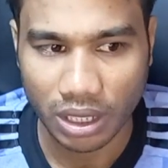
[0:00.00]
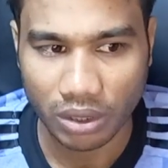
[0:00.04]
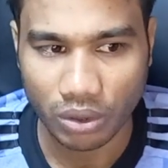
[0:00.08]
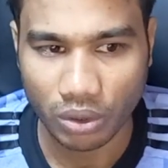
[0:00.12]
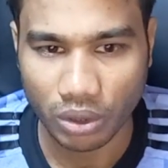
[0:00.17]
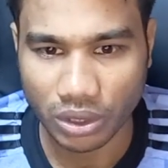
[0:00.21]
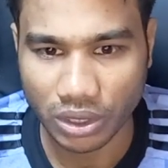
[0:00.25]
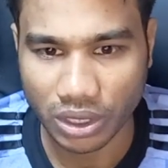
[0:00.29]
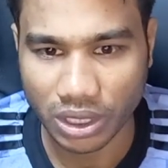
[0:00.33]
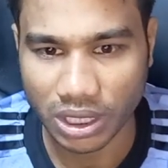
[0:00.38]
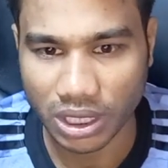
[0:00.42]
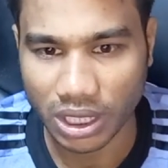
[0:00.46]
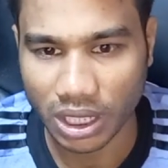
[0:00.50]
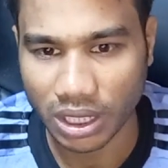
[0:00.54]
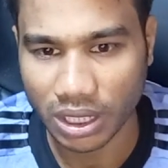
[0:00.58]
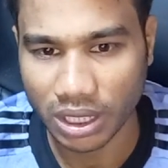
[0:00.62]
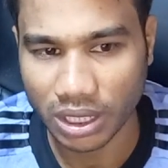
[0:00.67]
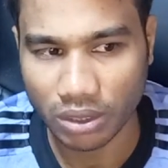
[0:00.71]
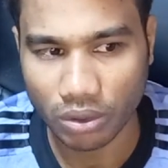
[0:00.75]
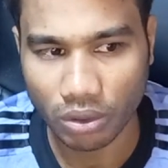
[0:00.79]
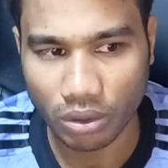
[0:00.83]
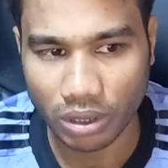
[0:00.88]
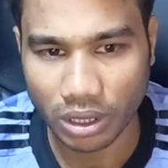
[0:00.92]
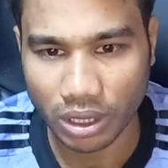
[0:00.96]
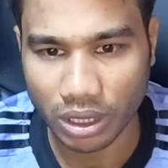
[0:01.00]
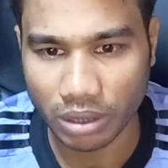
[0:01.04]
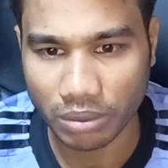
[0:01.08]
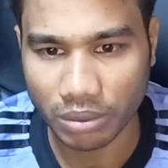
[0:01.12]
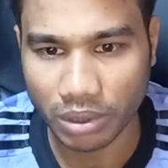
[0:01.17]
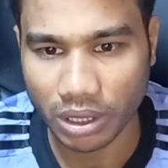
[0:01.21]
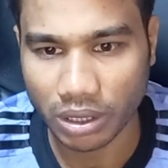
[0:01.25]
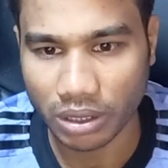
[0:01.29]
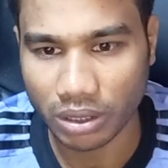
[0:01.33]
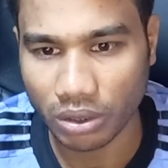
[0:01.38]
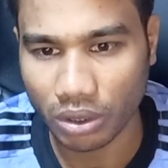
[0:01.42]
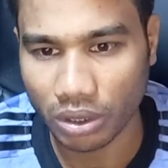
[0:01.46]
considering
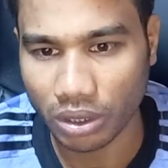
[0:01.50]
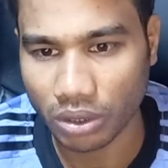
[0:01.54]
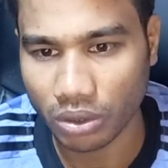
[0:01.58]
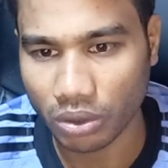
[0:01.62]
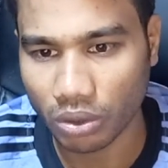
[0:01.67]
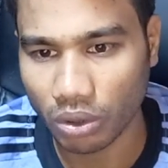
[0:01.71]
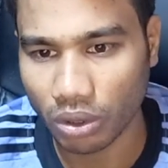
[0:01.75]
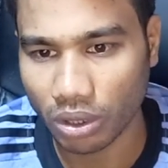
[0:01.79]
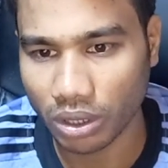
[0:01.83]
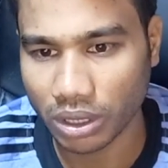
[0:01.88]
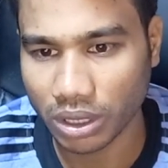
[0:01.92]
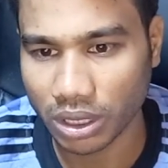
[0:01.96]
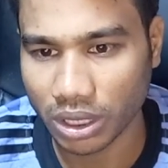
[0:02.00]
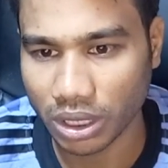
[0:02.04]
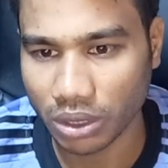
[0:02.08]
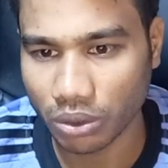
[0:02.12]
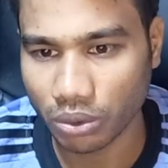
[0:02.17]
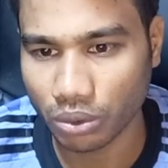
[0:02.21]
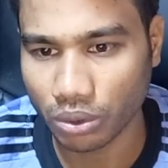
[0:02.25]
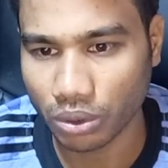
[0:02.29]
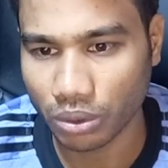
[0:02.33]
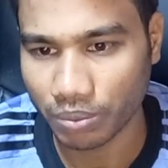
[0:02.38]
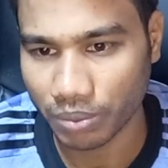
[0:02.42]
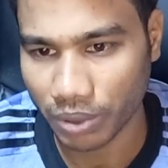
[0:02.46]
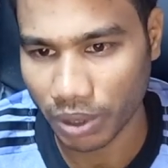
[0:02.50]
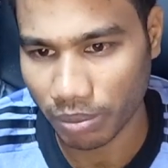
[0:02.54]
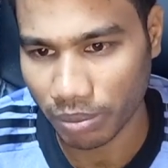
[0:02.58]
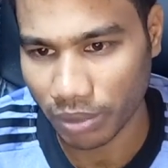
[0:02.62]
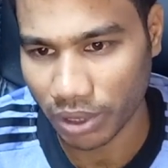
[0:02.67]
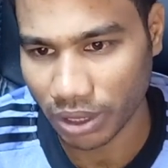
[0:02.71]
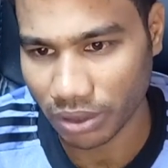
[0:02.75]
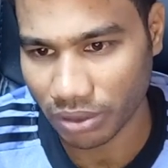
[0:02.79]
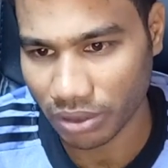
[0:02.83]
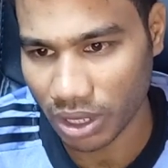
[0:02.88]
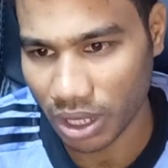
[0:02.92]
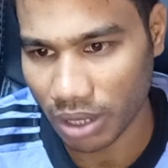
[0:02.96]
whatever or not you know
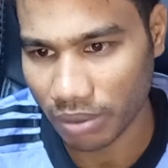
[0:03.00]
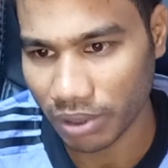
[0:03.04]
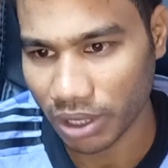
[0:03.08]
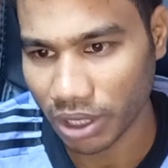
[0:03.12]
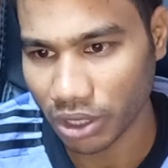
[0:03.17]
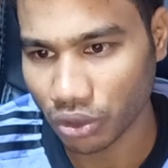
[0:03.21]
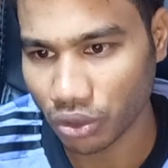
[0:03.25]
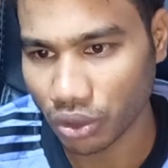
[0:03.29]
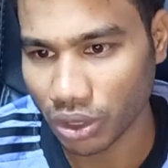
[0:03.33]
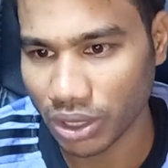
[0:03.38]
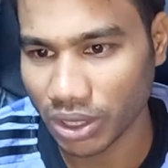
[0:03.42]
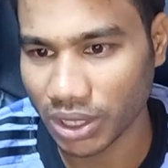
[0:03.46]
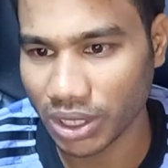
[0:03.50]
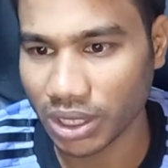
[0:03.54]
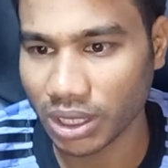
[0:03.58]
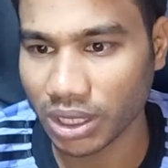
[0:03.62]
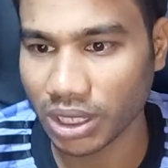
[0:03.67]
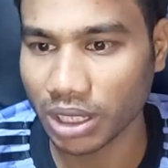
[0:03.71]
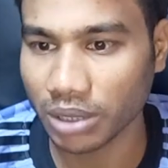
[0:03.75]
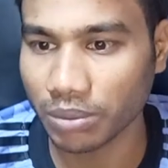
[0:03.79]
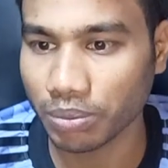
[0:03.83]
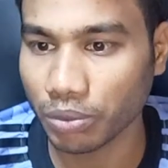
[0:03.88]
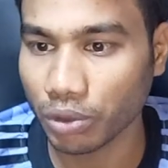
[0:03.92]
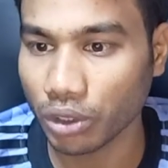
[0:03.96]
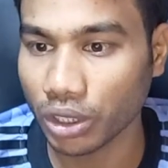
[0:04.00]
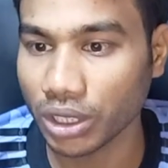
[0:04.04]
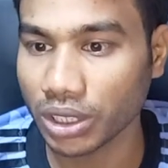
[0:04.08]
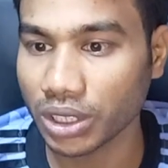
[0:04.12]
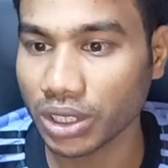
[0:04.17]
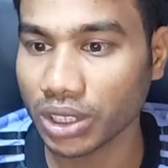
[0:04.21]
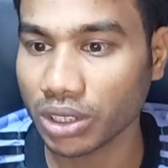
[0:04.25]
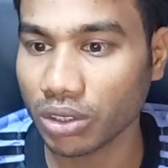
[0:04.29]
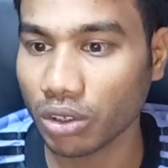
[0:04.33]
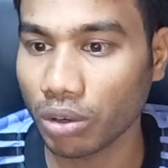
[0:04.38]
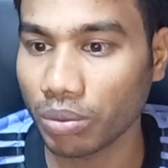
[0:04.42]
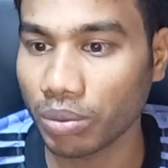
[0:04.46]
family travel insurance the
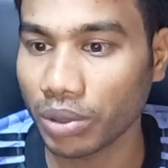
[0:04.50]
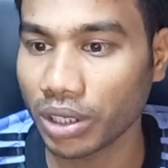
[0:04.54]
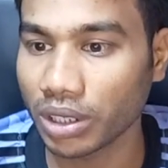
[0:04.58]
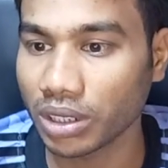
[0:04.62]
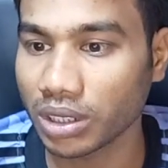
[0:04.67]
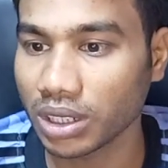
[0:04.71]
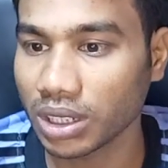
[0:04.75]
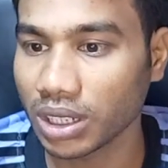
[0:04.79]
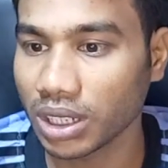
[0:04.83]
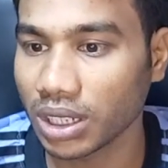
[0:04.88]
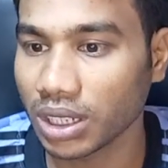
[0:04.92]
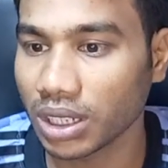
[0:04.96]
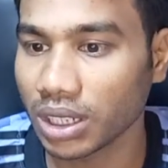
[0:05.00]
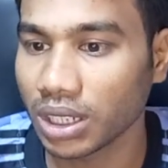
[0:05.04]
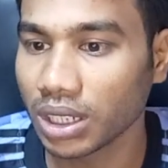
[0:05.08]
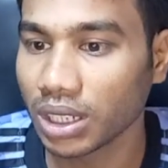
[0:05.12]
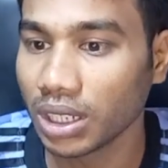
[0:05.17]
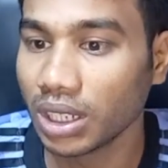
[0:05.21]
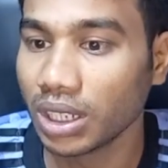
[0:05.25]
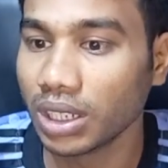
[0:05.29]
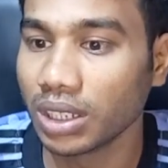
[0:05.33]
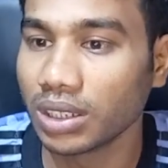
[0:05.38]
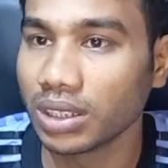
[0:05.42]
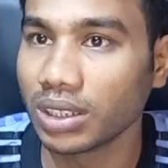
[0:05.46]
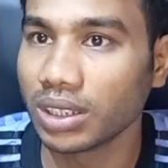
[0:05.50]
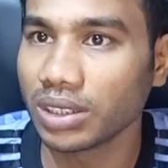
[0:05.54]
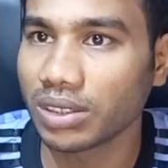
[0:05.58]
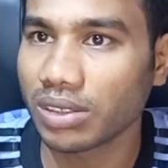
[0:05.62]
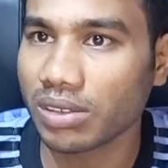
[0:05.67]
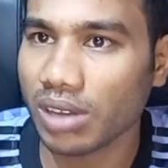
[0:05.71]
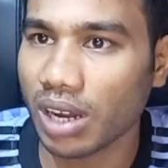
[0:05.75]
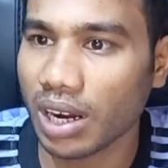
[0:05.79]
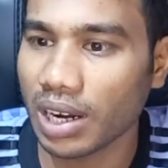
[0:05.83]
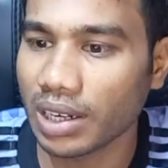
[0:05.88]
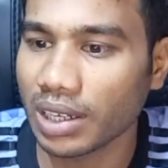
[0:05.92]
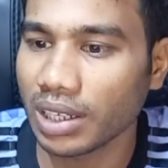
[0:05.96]
points covered in
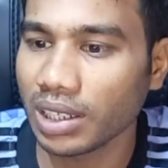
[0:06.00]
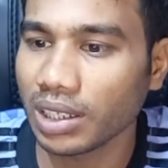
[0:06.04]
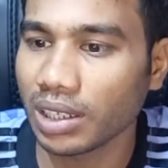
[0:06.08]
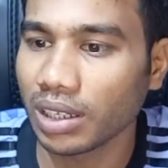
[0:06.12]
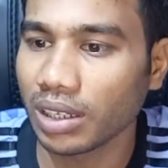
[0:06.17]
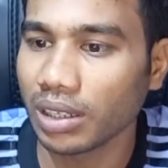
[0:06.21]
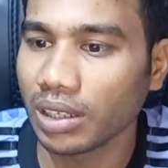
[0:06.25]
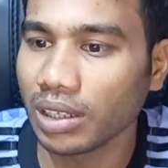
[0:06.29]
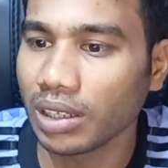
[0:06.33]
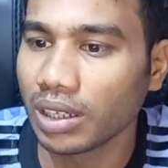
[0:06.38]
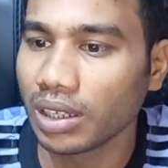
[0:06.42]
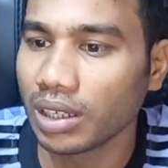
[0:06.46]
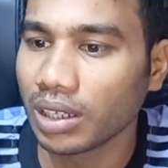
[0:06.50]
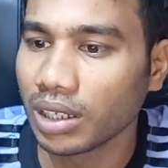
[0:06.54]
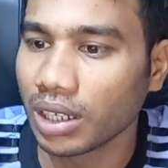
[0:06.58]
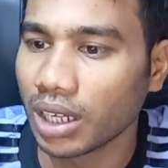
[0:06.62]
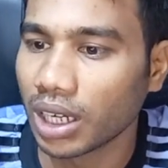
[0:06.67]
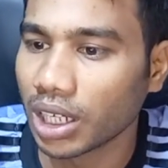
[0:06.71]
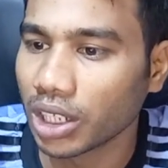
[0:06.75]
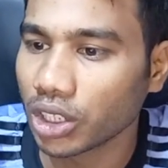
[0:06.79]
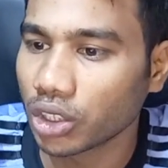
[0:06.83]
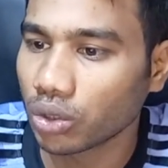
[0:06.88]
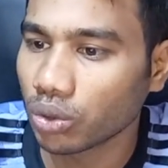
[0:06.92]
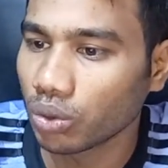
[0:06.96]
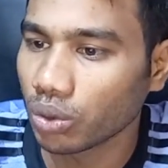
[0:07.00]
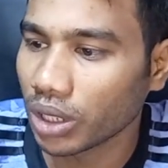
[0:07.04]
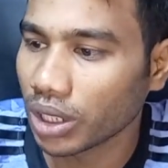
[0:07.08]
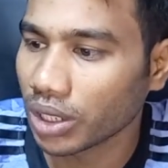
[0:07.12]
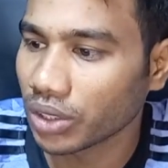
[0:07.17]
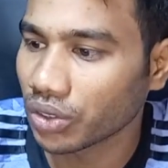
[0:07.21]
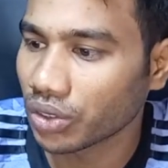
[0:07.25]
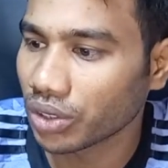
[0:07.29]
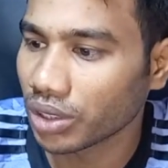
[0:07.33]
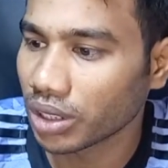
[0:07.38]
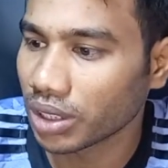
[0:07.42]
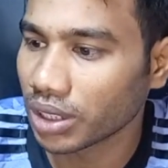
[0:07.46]
this article uh, should
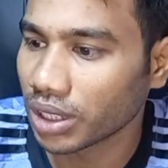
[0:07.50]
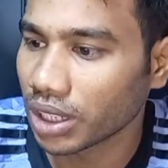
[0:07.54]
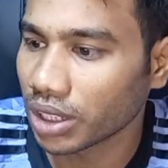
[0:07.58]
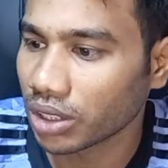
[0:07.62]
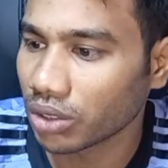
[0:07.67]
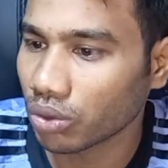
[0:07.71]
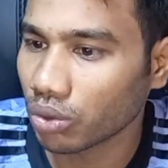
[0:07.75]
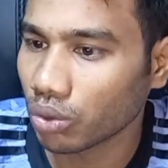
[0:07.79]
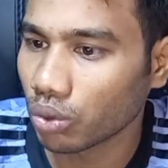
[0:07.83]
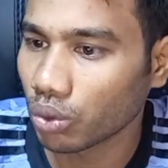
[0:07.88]
answer that